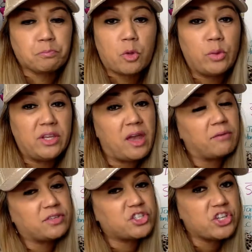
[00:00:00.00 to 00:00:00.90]
When you
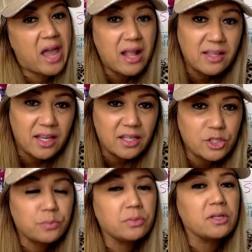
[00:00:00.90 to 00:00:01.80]
have a
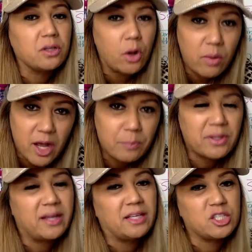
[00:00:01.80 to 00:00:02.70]
challenge, go
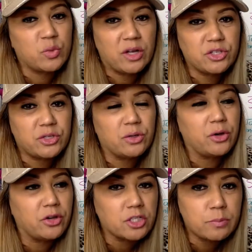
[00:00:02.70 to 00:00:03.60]
upline as well too. Go
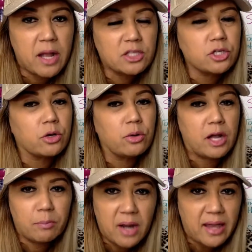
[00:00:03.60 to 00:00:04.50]
to your sponsor, go
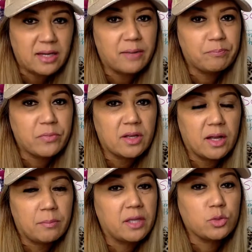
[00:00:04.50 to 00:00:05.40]
upline
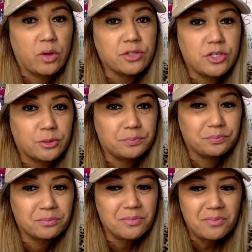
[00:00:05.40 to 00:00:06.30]
as well too.
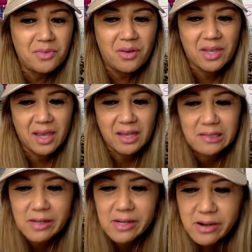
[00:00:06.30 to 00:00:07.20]
Okay.
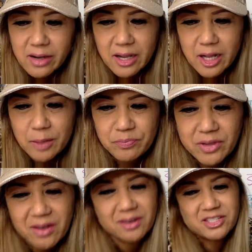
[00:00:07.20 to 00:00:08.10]

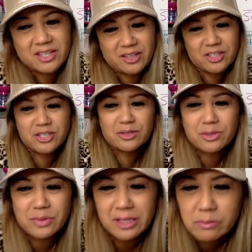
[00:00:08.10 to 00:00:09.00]
Oh, Jillian, you're so
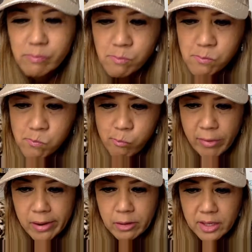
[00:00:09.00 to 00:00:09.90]
sweet.
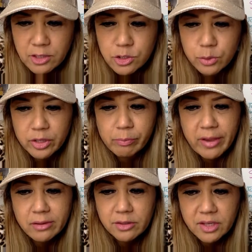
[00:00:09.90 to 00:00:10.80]
Okay, so with
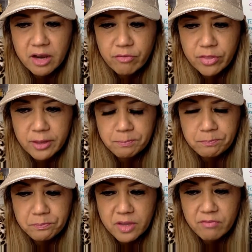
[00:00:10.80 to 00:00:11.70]
me learning everything,
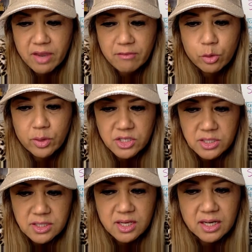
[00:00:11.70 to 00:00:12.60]
if you have
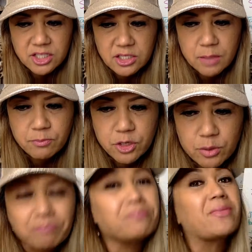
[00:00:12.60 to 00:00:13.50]
questions, then I just come to you.
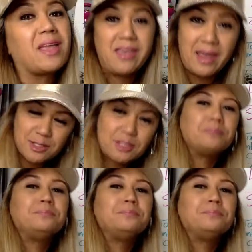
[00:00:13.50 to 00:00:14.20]
Yes.